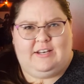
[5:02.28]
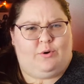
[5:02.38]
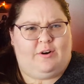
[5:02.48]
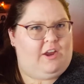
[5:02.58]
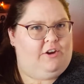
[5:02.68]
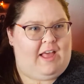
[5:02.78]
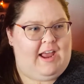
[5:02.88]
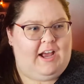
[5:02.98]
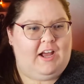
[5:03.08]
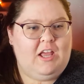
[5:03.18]
in North
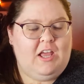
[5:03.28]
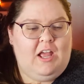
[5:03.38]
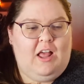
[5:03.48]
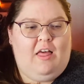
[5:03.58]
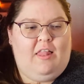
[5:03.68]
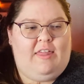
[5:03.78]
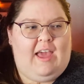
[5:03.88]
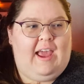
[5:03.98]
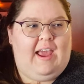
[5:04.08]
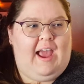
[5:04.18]
Carolina,
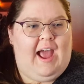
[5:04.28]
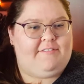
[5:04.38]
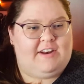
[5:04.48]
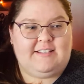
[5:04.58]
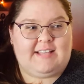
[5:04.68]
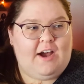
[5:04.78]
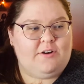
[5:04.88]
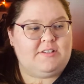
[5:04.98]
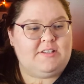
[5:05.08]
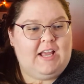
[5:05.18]
they have a nice
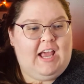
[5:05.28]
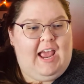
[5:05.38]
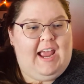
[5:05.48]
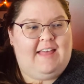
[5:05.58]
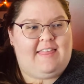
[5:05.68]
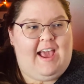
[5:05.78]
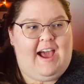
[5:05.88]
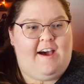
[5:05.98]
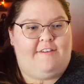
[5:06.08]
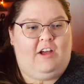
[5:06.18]
house, and they
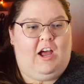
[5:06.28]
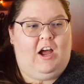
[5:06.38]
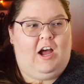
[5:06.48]
have,